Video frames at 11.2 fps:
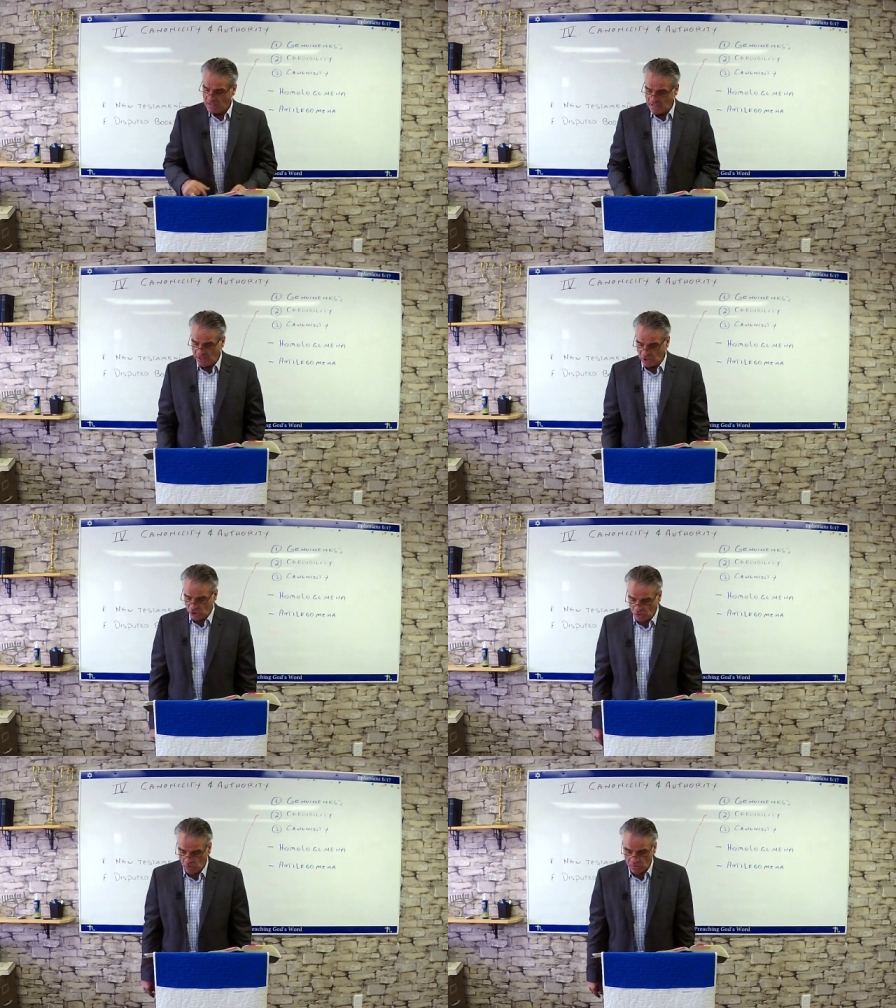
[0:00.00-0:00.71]
It
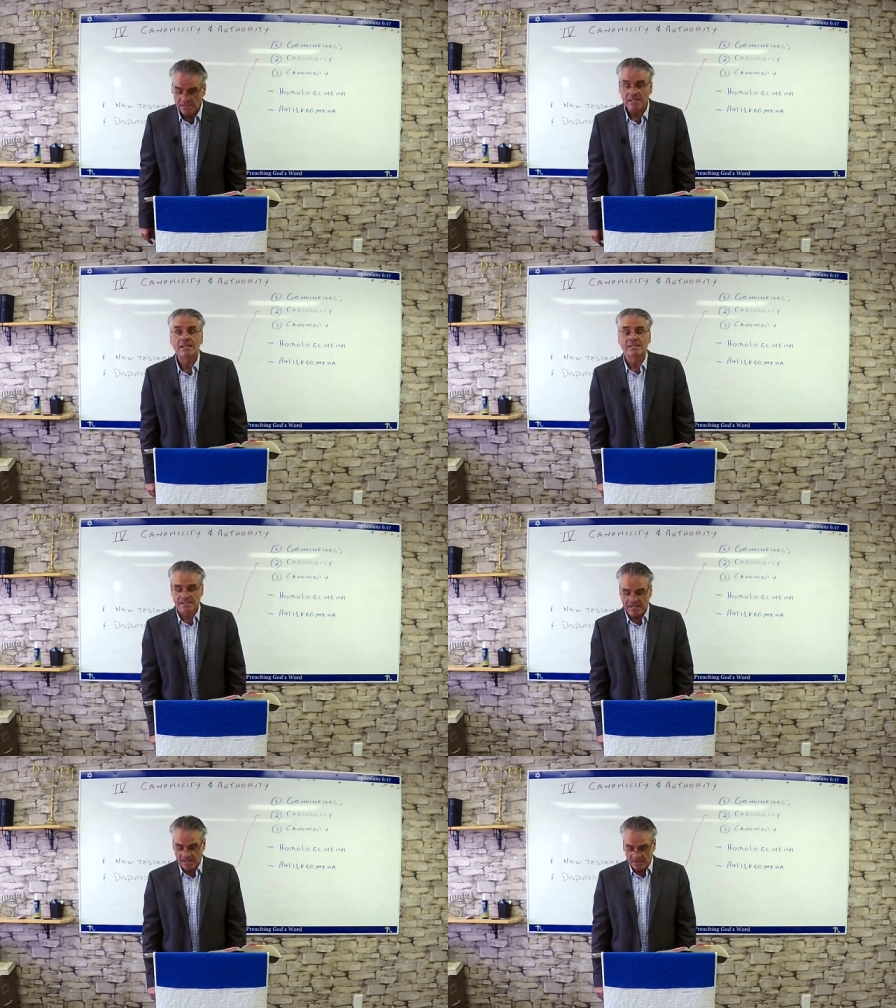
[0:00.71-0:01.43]
shows
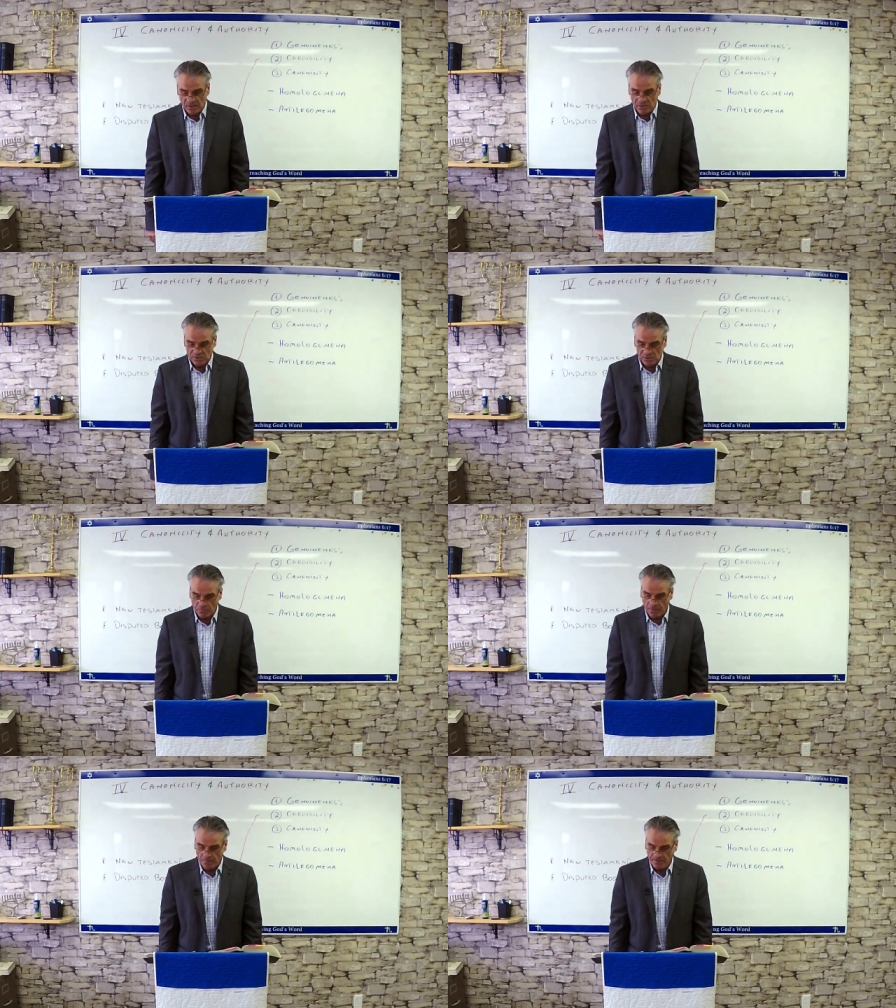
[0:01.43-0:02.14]
instead
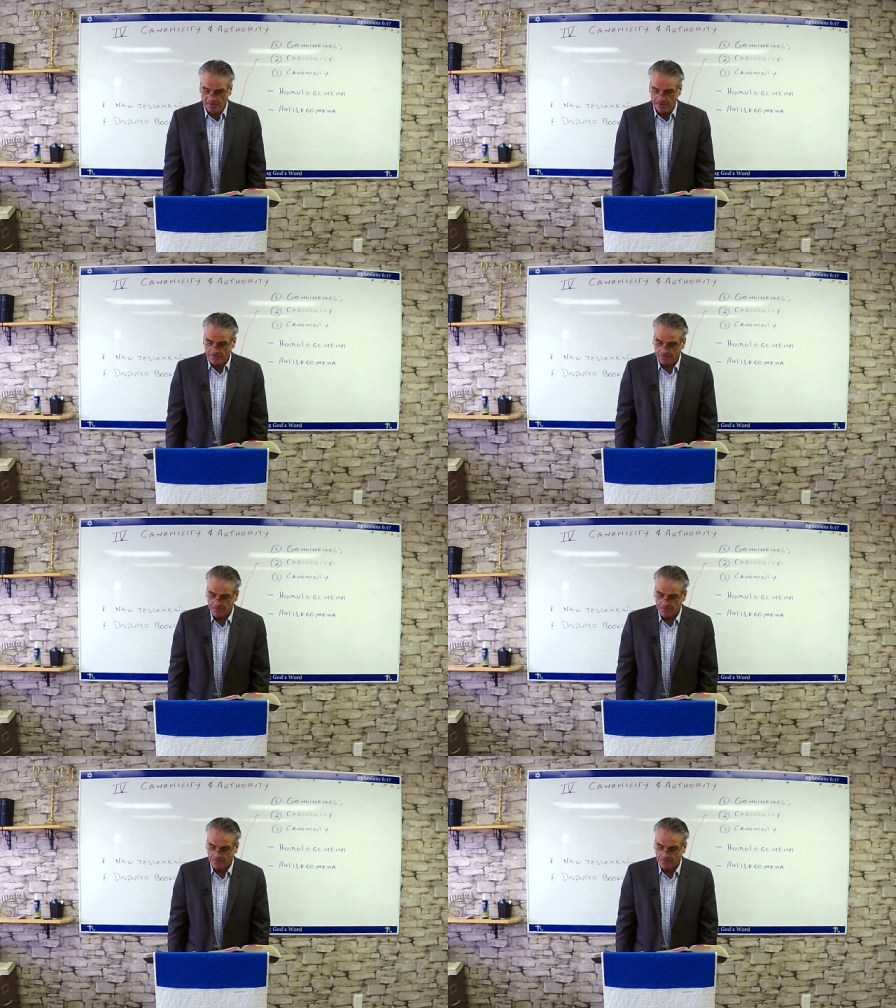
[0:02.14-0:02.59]
supplement.